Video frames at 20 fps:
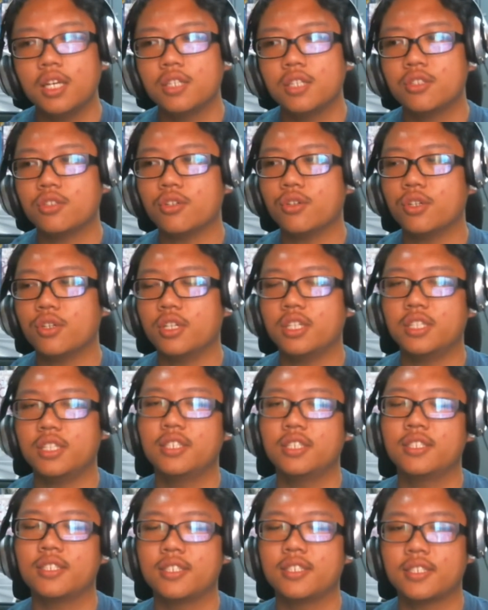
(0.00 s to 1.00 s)
So
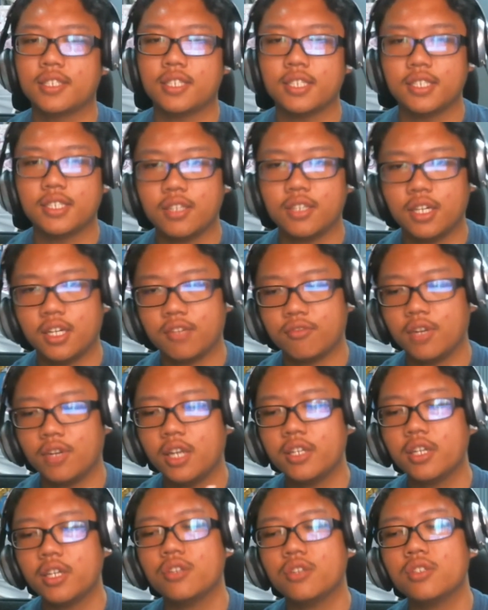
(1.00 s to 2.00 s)
this is a
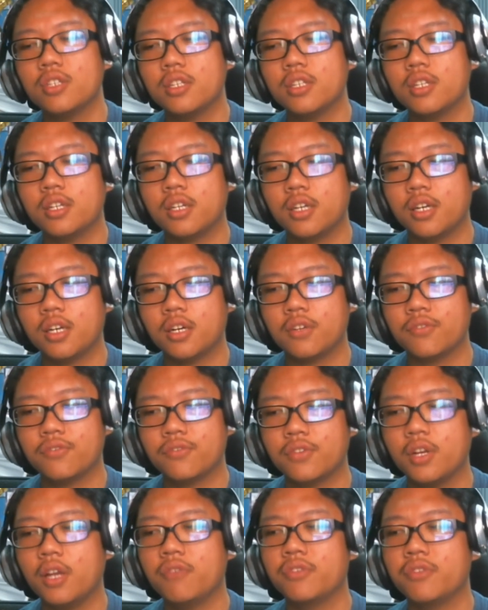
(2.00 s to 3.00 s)
rundown
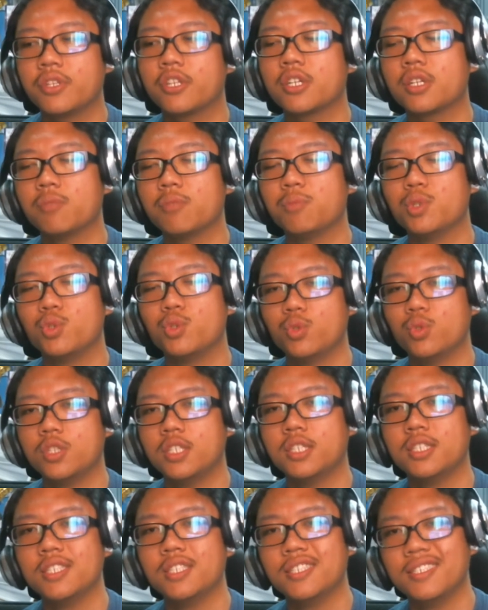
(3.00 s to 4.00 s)
of everything in
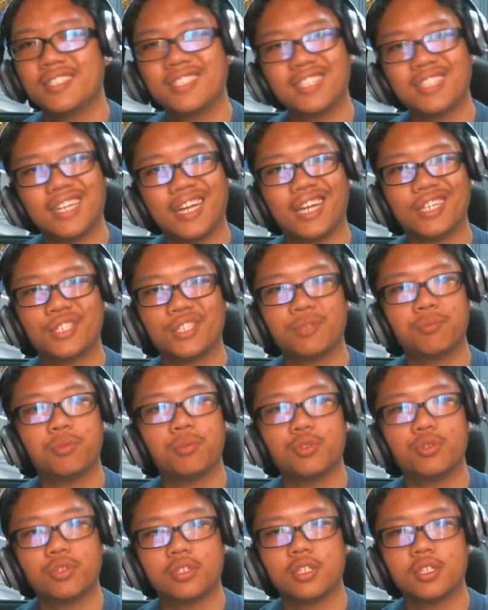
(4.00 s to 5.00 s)
between slash
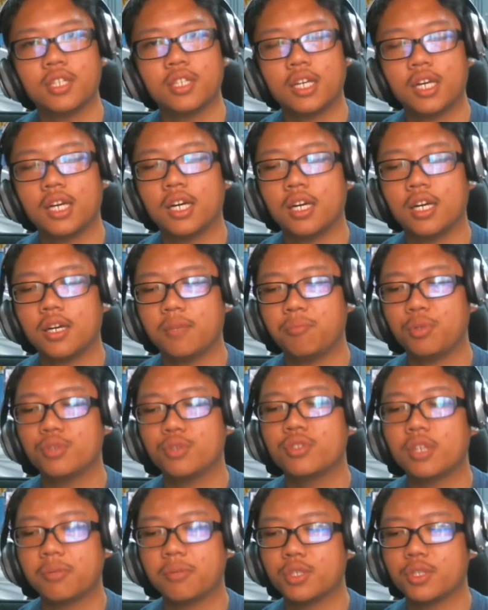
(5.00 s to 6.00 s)
post and
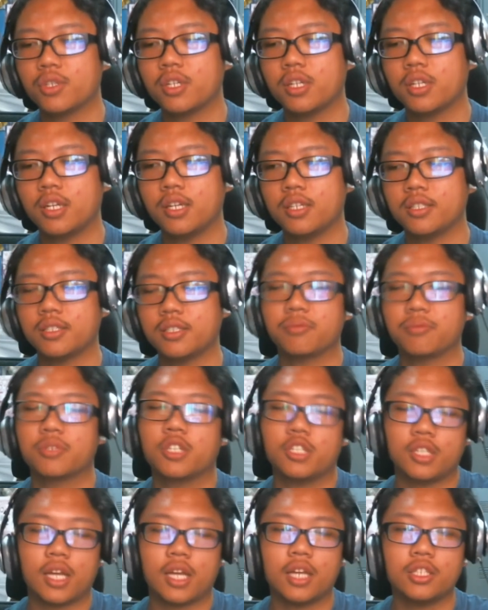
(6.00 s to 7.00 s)
post episode analysis,
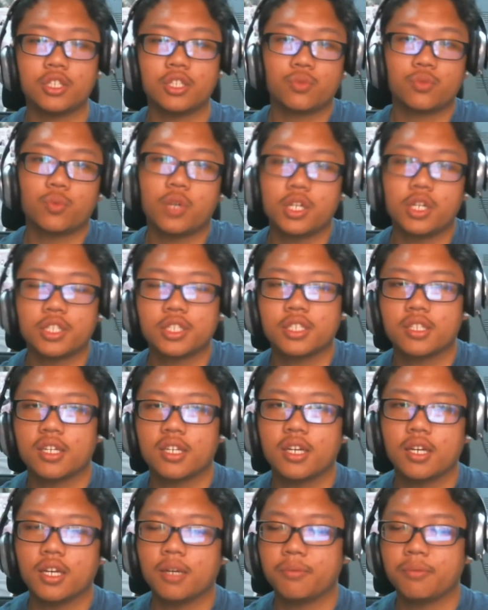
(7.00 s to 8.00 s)
because I just watched
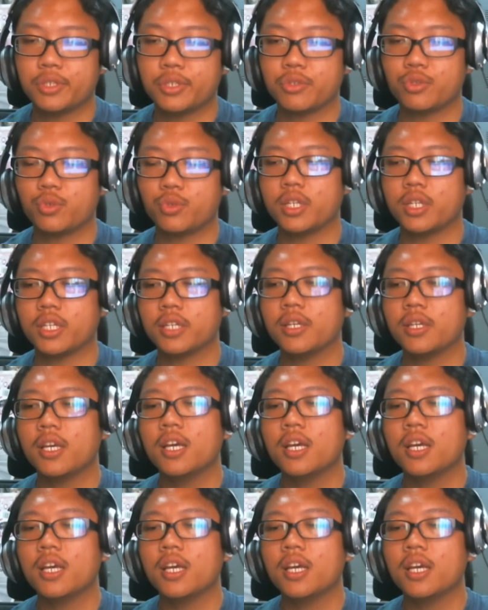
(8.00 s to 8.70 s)
episode 20,